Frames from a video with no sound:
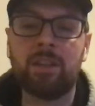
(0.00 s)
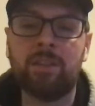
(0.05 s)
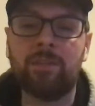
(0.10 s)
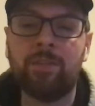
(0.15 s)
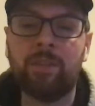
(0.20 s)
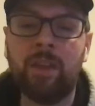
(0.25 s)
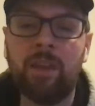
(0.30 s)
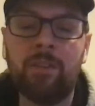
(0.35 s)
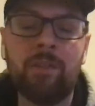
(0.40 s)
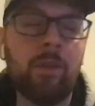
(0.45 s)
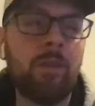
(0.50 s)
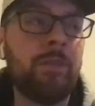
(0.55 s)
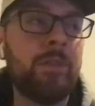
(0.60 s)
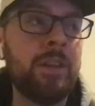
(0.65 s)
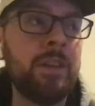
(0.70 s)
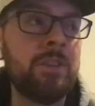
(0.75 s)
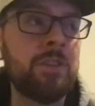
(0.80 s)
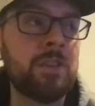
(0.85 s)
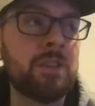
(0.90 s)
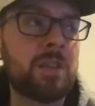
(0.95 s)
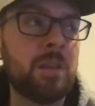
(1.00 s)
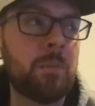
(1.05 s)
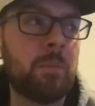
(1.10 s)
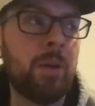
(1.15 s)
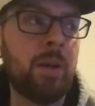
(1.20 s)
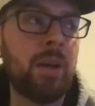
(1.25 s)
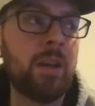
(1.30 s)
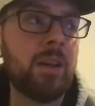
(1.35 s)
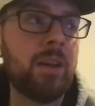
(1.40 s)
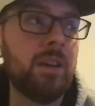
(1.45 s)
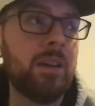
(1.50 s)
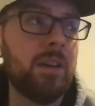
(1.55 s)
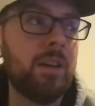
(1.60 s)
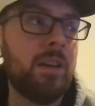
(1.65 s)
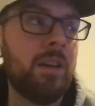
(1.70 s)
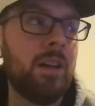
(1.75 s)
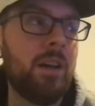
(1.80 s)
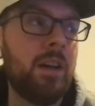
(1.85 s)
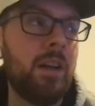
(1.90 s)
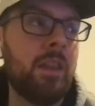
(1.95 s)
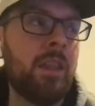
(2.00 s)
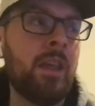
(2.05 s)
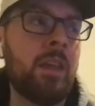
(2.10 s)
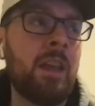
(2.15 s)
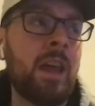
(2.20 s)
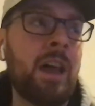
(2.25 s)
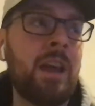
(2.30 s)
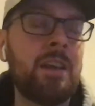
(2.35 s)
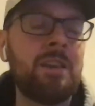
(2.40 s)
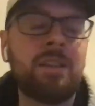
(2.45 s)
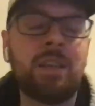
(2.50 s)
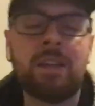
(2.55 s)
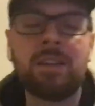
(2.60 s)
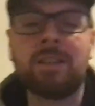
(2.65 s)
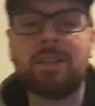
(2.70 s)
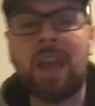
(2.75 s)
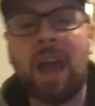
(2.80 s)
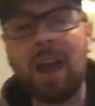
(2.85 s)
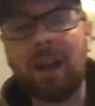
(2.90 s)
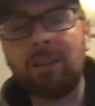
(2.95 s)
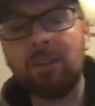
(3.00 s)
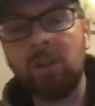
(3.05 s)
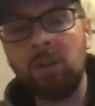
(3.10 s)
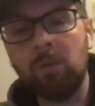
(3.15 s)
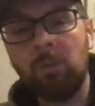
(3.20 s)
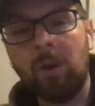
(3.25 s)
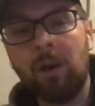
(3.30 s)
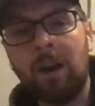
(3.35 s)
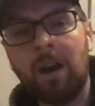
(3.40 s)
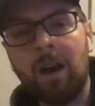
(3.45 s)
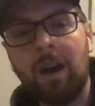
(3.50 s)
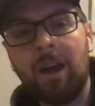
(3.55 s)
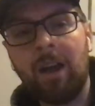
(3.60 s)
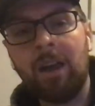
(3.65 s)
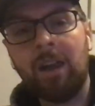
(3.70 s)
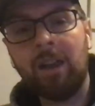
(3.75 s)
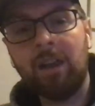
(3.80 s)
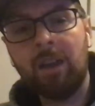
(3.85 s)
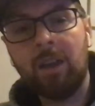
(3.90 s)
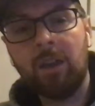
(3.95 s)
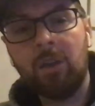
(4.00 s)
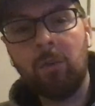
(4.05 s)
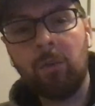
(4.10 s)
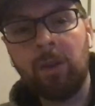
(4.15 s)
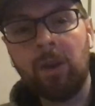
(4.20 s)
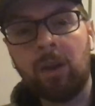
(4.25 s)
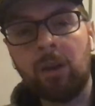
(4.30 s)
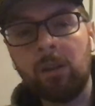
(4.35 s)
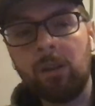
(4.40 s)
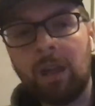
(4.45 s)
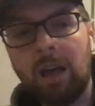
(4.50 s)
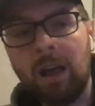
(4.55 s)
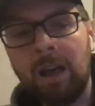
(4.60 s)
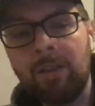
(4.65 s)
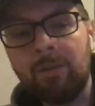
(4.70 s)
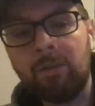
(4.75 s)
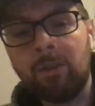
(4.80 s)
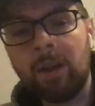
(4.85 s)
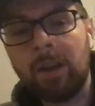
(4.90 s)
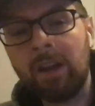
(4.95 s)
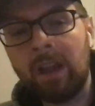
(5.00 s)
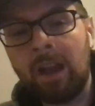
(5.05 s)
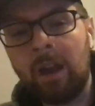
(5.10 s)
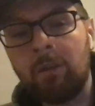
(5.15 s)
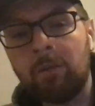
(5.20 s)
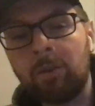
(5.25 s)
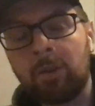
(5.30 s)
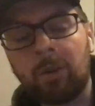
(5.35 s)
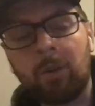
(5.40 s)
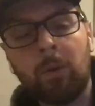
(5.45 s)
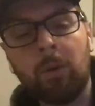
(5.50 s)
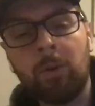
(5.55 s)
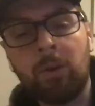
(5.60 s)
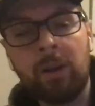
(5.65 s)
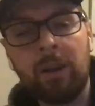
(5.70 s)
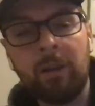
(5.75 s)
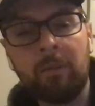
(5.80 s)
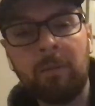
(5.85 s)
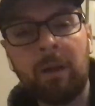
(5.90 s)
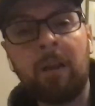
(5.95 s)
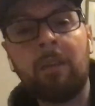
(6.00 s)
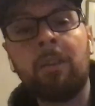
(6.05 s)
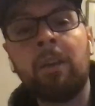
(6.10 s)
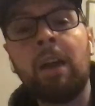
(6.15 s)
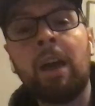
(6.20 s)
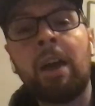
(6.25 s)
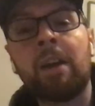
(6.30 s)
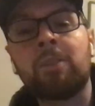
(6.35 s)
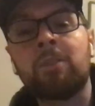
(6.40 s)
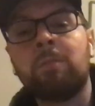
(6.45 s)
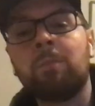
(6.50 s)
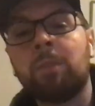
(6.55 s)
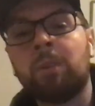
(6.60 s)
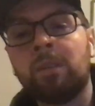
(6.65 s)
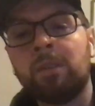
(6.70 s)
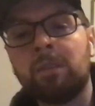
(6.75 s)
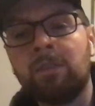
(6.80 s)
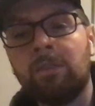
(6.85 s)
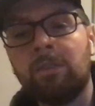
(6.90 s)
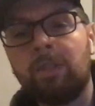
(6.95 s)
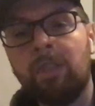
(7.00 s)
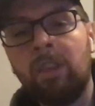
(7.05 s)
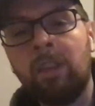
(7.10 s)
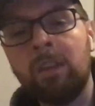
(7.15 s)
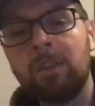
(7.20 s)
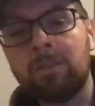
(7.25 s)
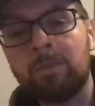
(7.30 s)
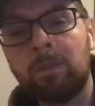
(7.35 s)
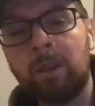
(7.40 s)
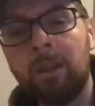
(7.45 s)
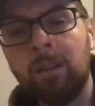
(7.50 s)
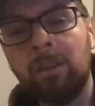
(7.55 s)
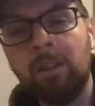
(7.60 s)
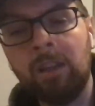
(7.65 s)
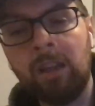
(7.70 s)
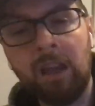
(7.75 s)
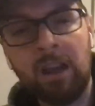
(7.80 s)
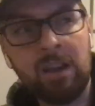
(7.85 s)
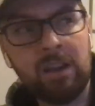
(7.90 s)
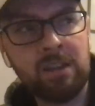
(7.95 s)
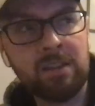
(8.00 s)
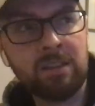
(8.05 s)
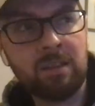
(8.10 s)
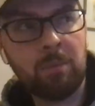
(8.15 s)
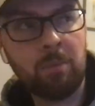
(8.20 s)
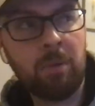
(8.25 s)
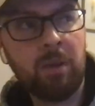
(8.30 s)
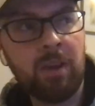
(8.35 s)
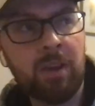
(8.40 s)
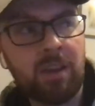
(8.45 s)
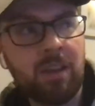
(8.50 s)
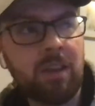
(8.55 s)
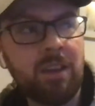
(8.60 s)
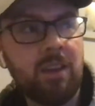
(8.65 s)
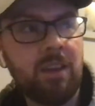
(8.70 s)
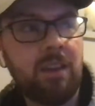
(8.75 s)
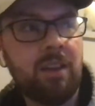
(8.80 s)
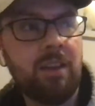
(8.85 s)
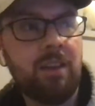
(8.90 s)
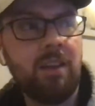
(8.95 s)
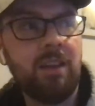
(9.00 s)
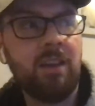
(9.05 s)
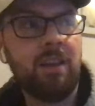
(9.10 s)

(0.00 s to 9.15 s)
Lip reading: Viggs, if Avdija's the pick, then that is exactly why we are live right now recording my reaction. Because if the Israeli guy is the pick,